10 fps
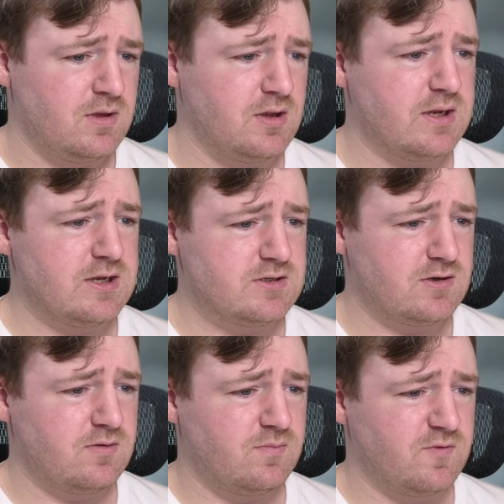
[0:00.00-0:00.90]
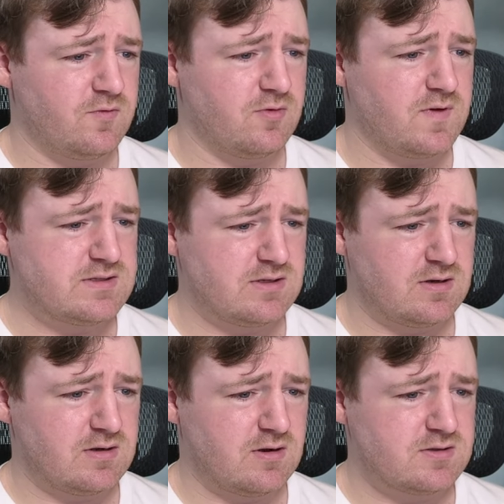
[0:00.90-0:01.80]
He got injured before facing
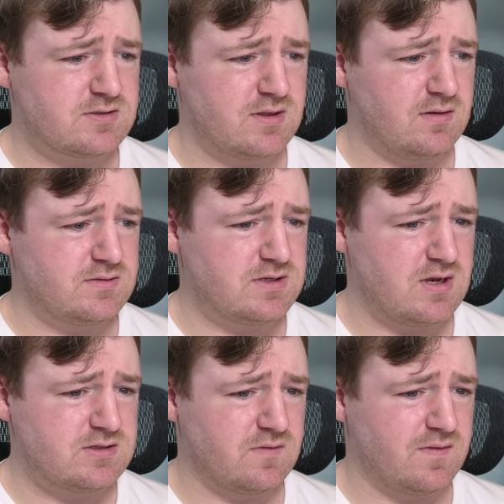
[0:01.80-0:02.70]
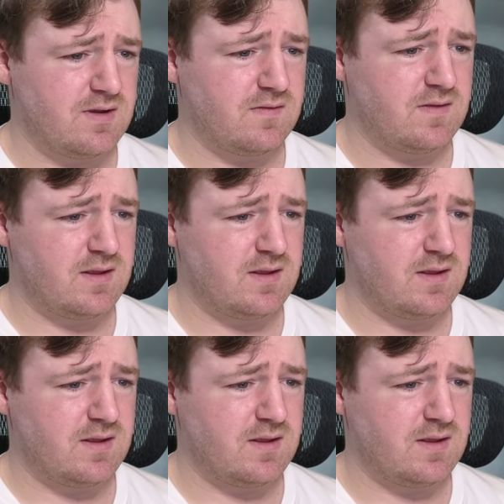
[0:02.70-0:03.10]
Qatar, so they changed the fight and